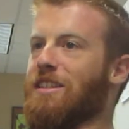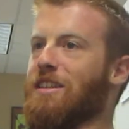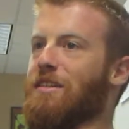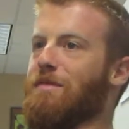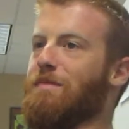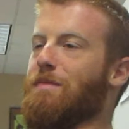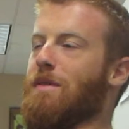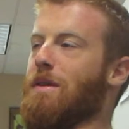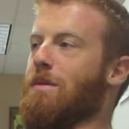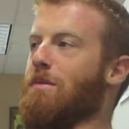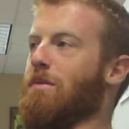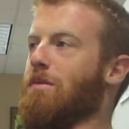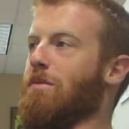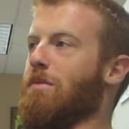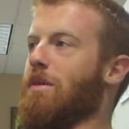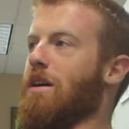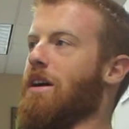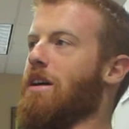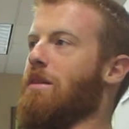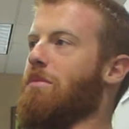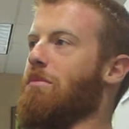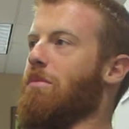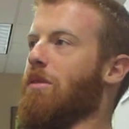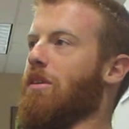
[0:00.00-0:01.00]
think of people
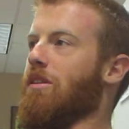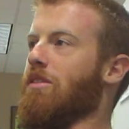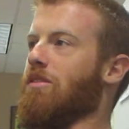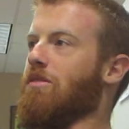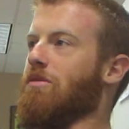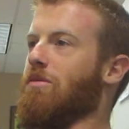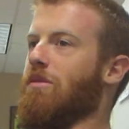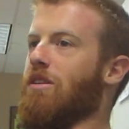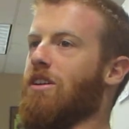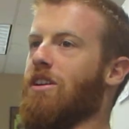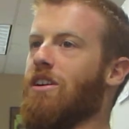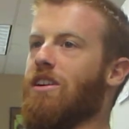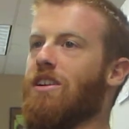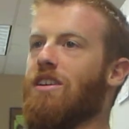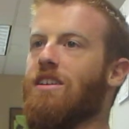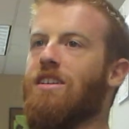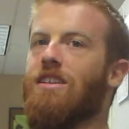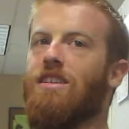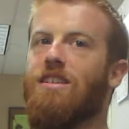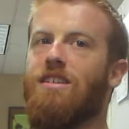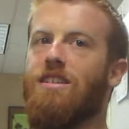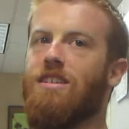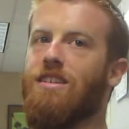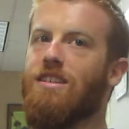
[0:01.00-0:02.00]
buying bottled water,
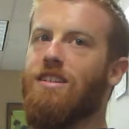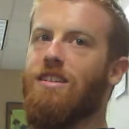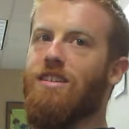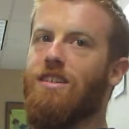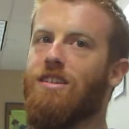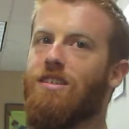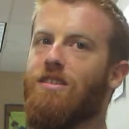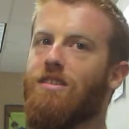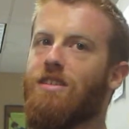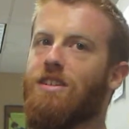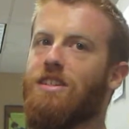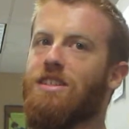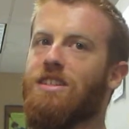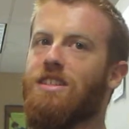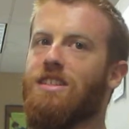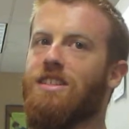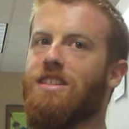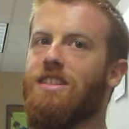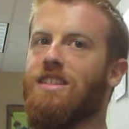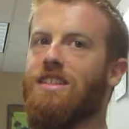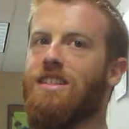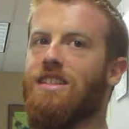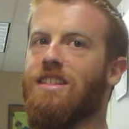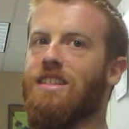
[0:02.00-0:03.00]
which
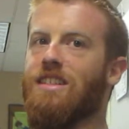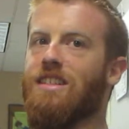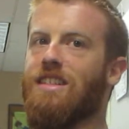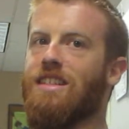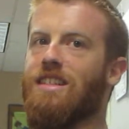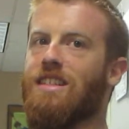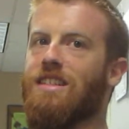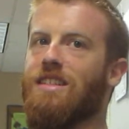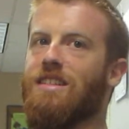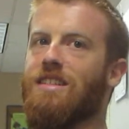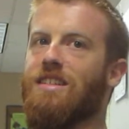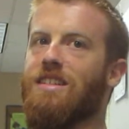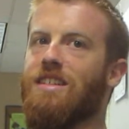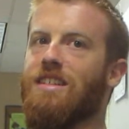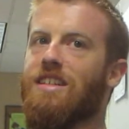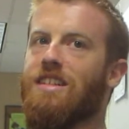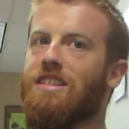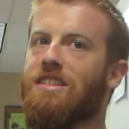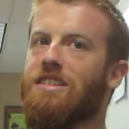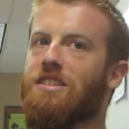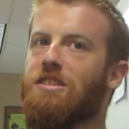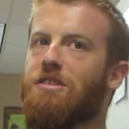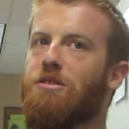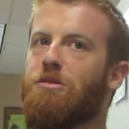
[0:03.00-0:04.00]

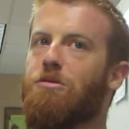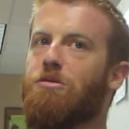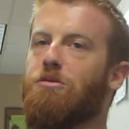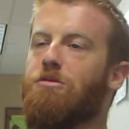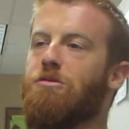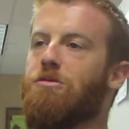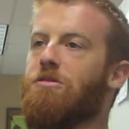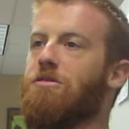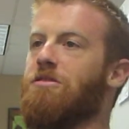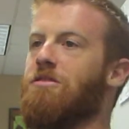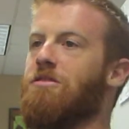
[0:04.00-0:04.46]
isn't cool.